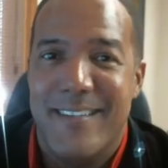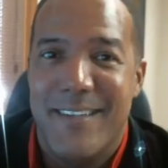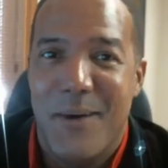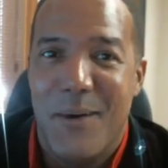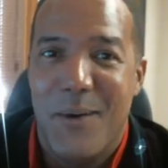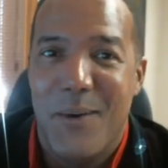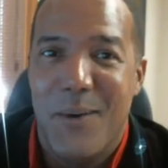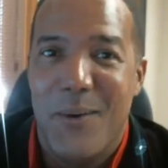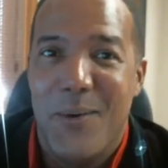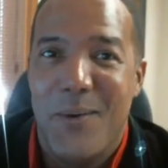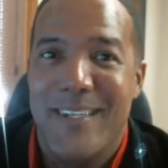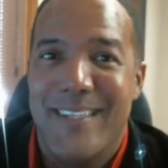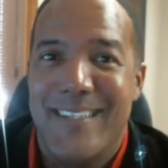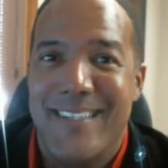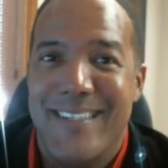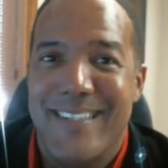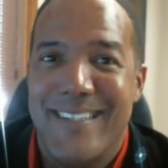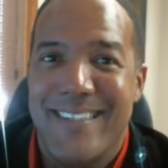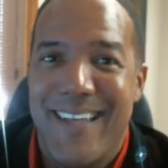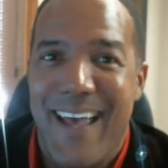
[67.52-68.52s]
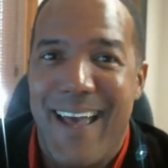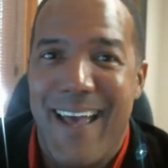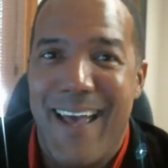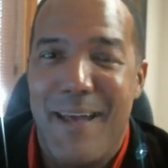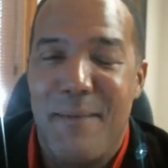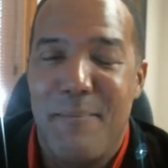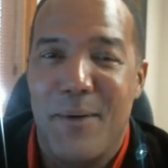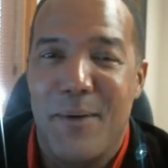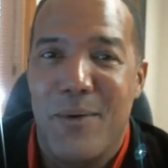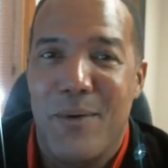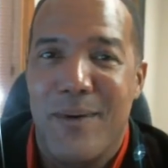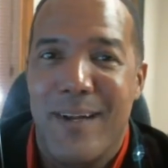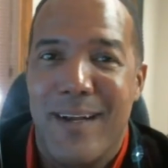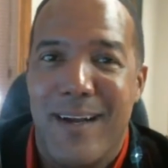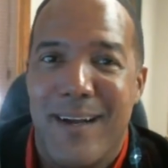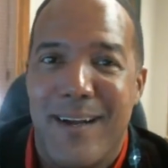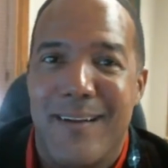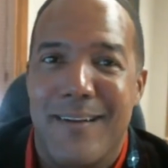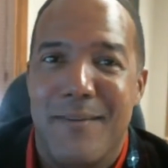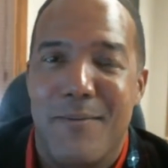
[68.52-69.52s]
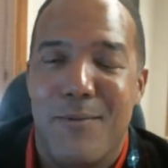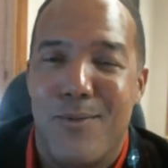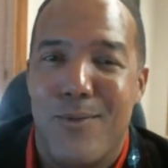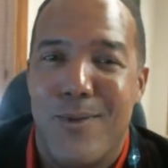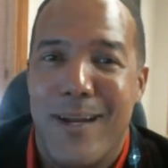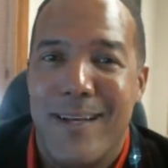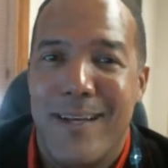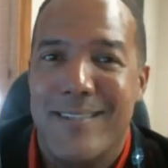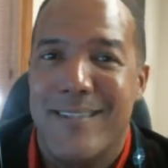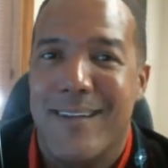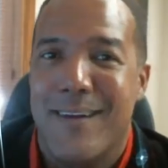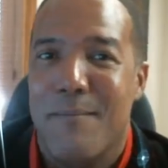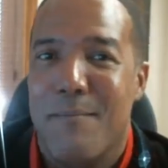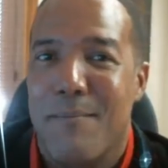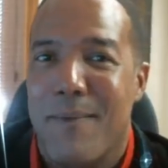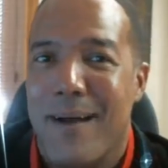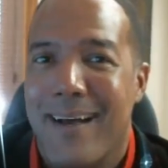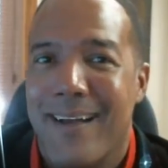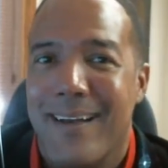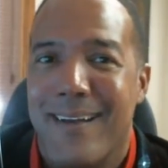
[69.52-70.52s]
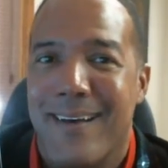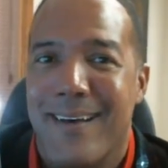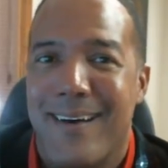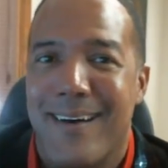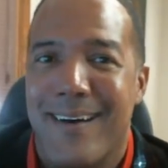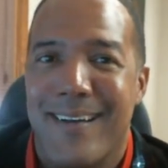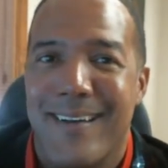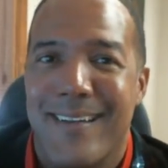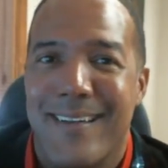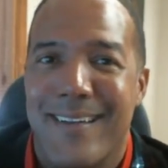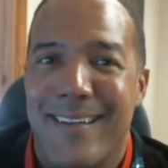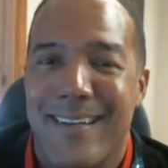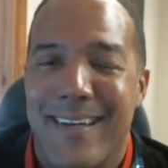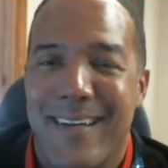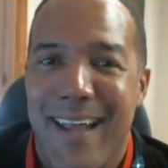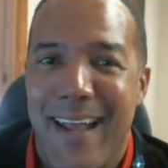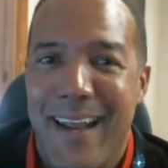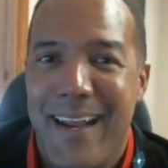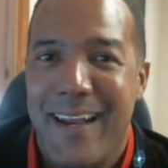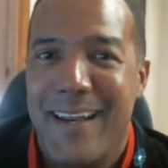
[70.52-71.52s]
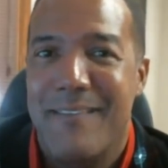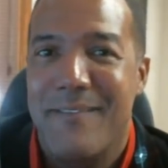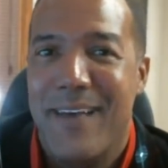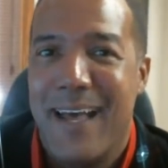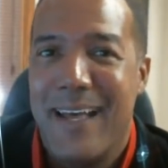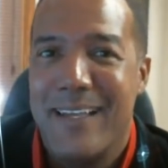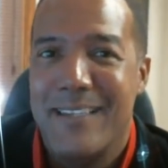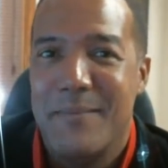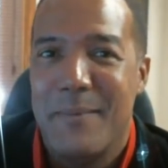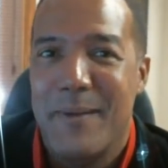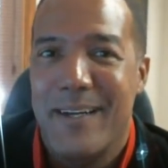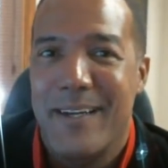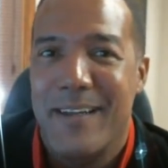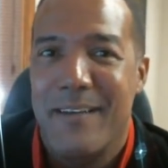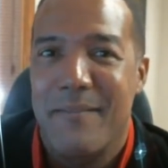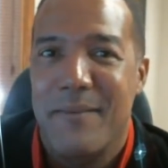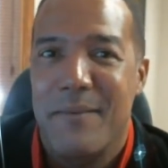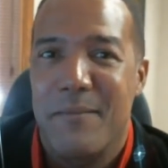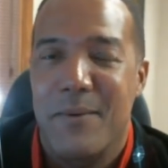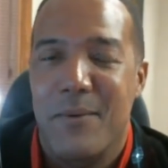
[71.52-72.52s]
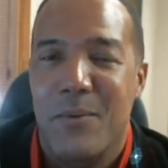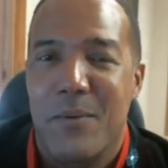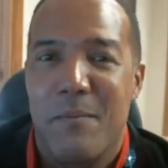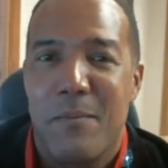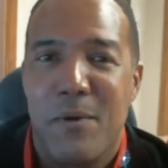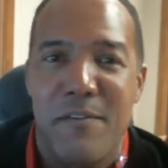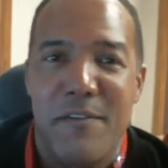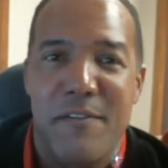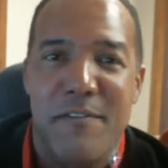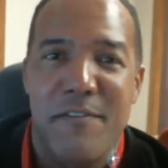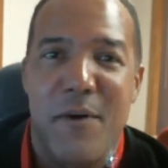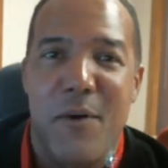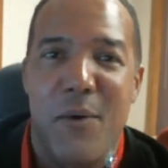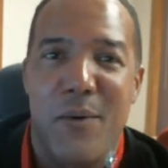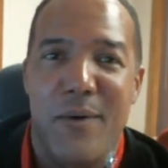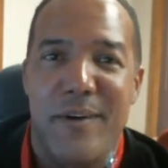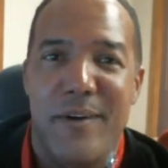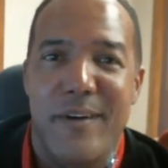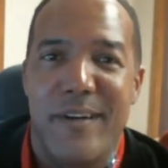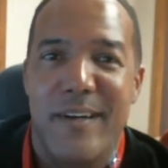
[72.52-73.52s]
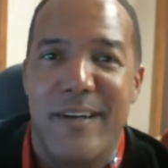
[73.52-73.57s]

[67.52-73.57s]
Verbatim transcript: so sad, but we're not going to rest our mind on the negative aspect of it, but we're moving forward.